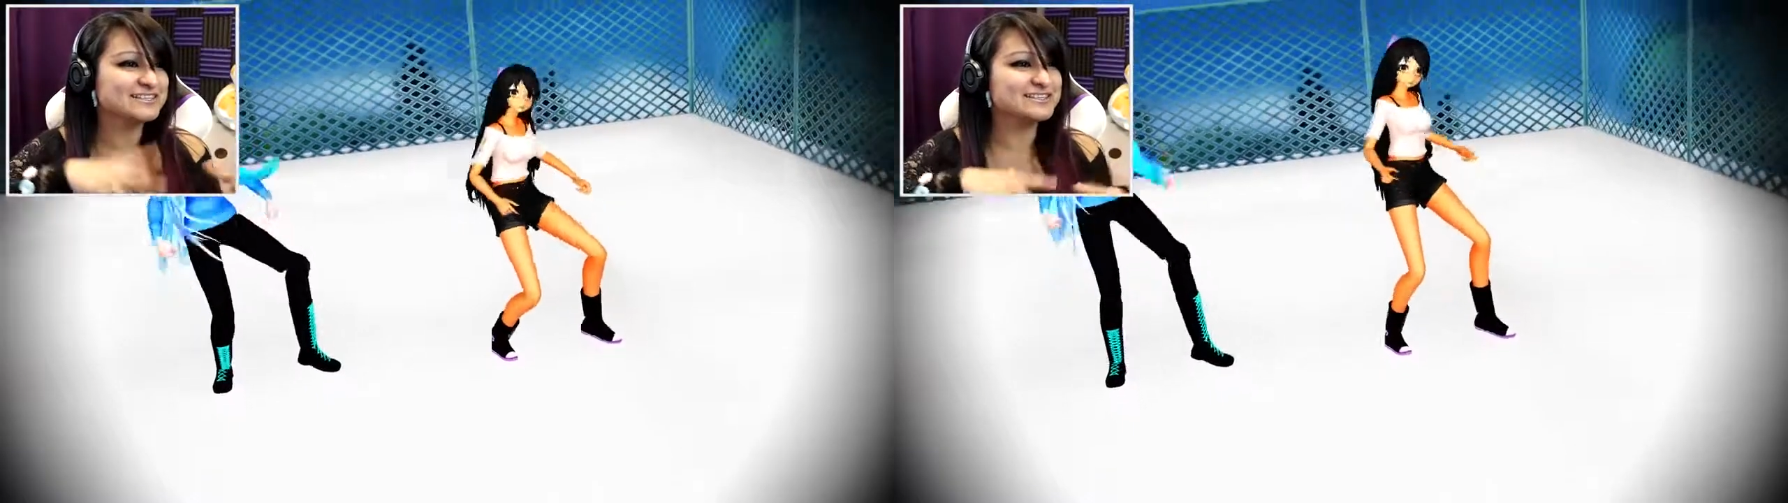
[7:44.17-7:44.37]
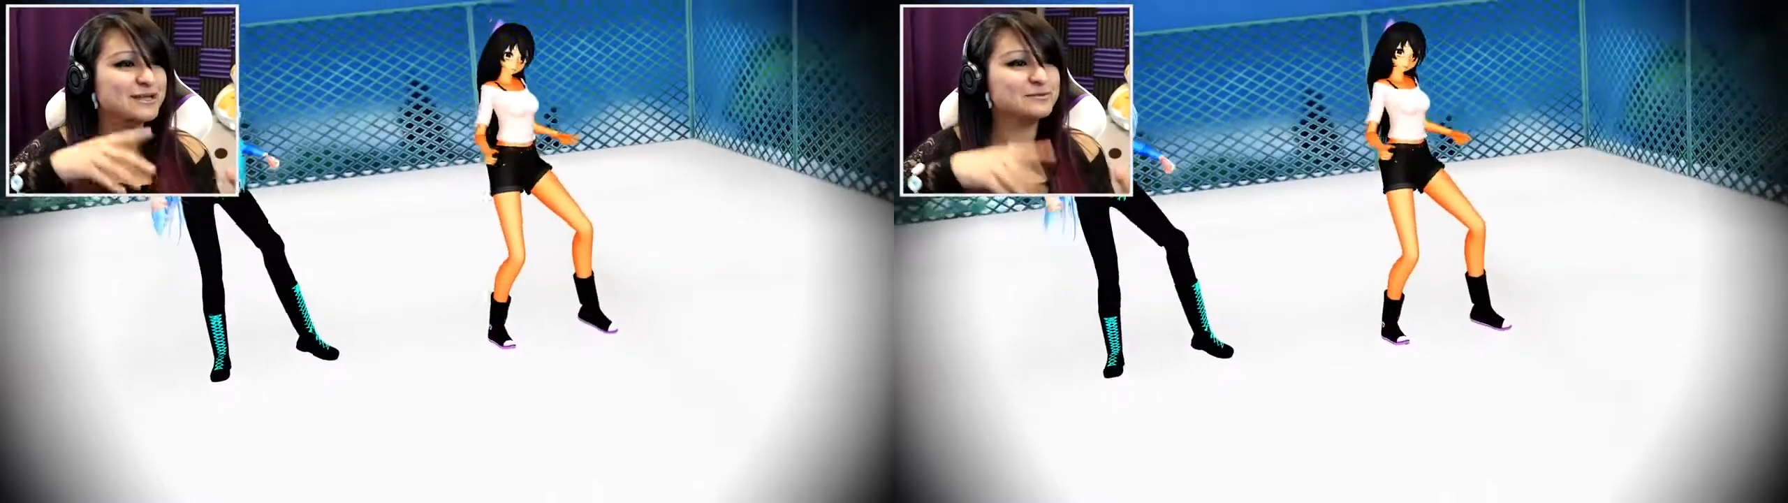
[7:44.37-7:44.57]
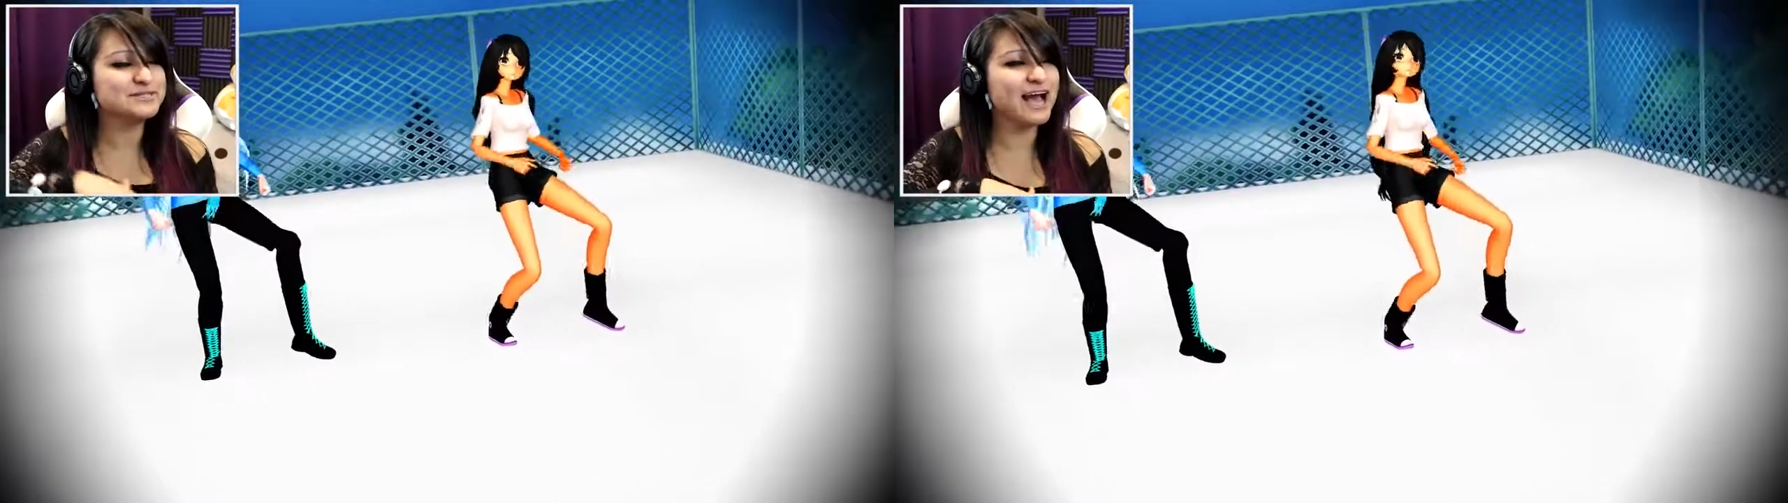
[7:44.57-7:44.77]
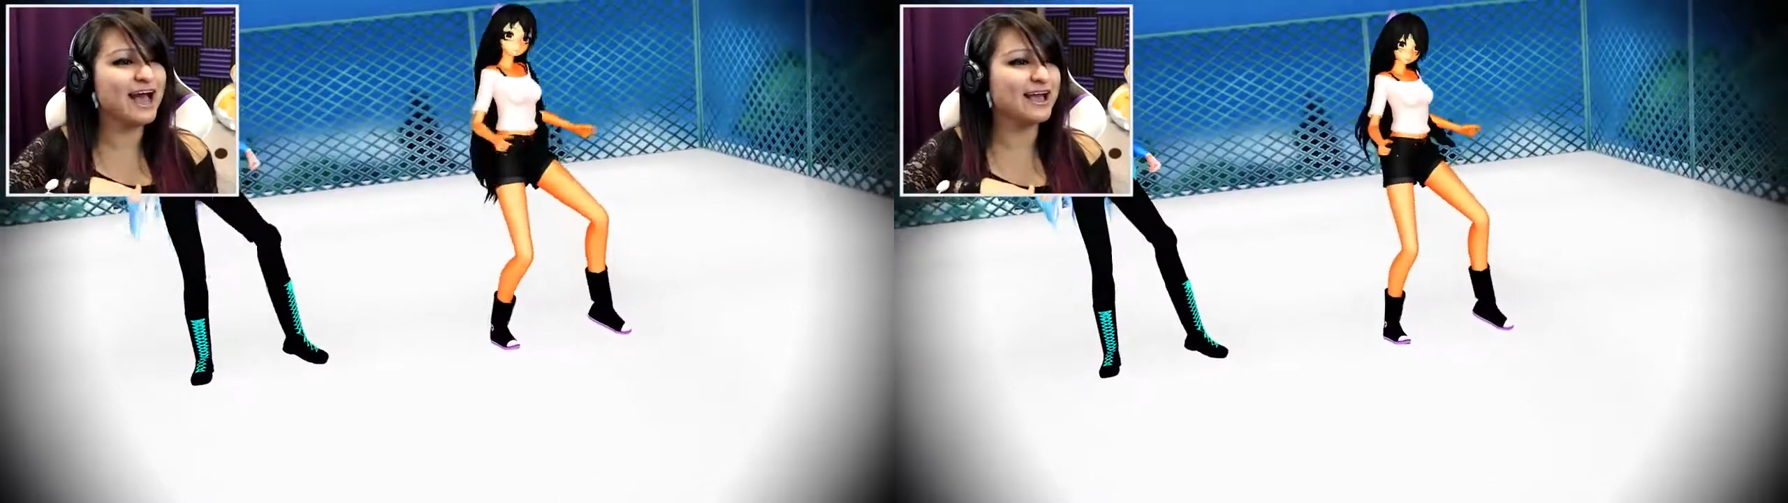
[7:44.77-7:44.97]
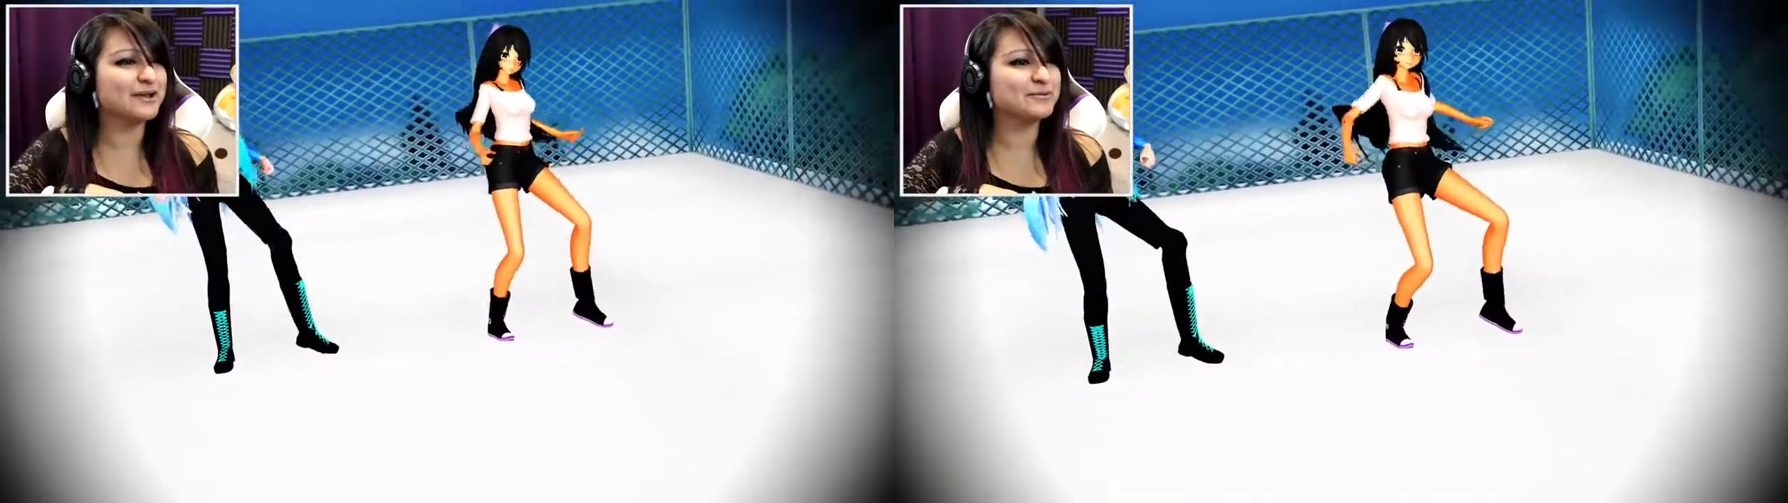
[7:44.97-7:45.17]
same
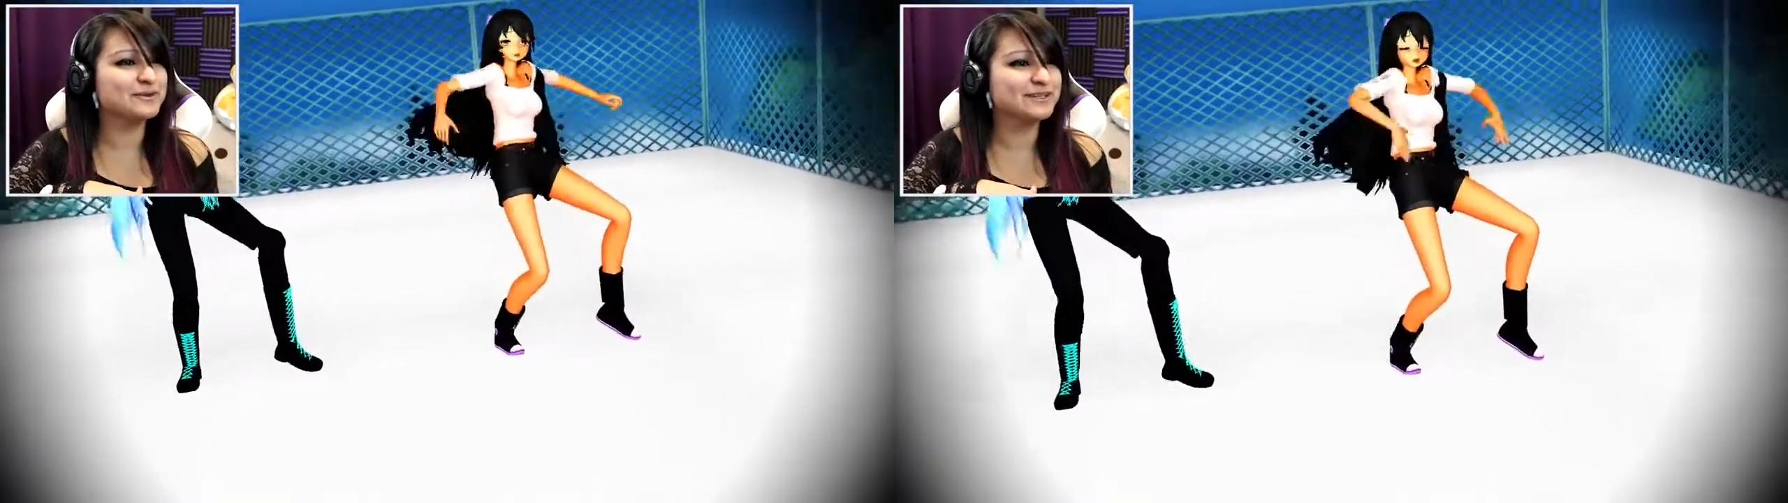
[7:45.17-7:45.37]
time.